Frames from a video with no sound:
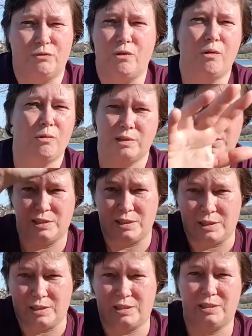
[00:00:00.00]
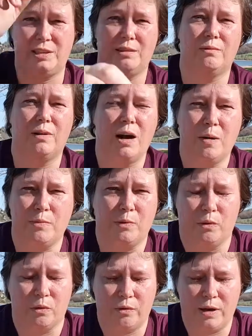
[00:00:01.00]
Rouen is still up
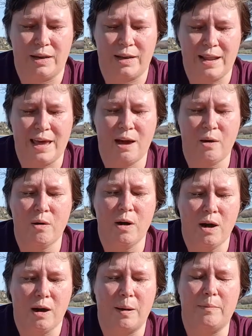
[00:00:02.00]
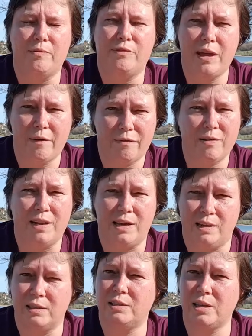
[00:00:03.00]
north, and now I'm definitely
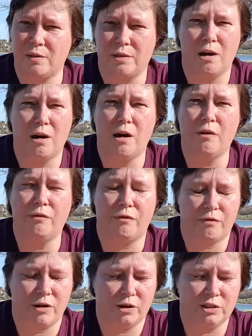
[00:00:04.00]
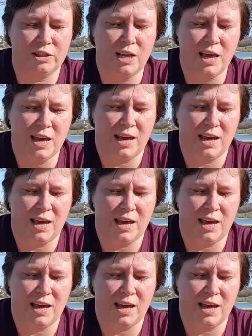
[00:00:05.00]
in the southern half of France,